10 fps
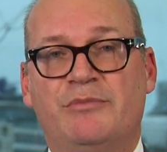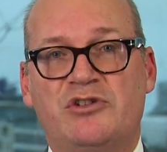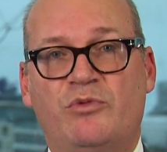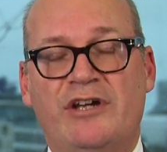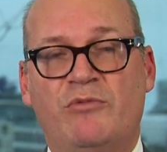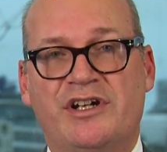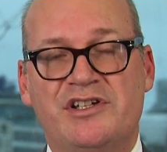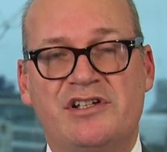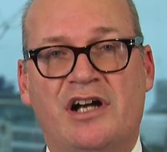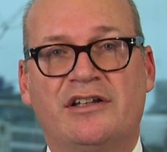between what
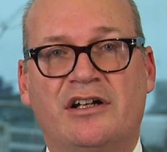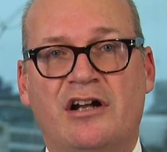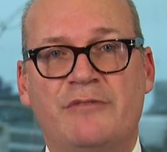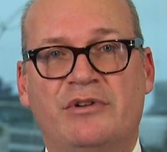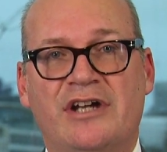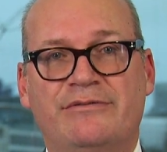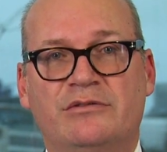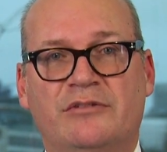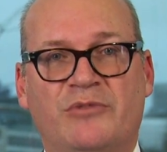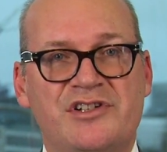is done at the global
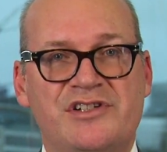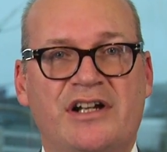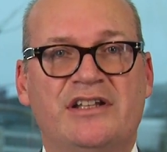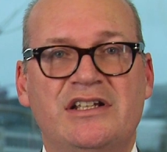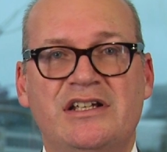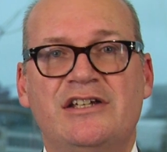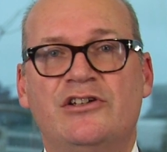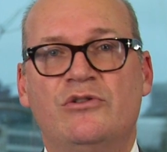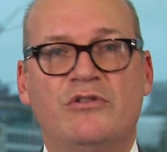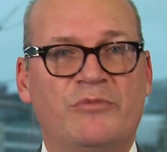level and what's done at the
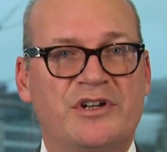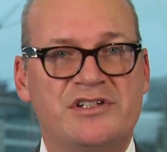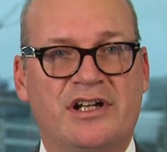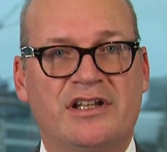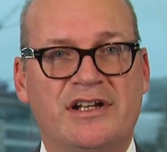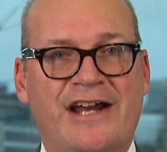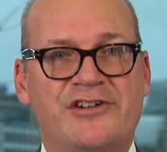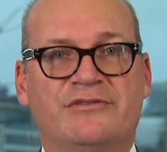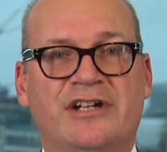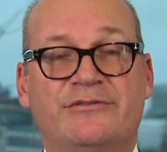EU and what's done at the
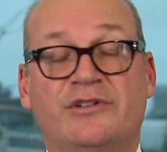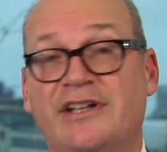national level.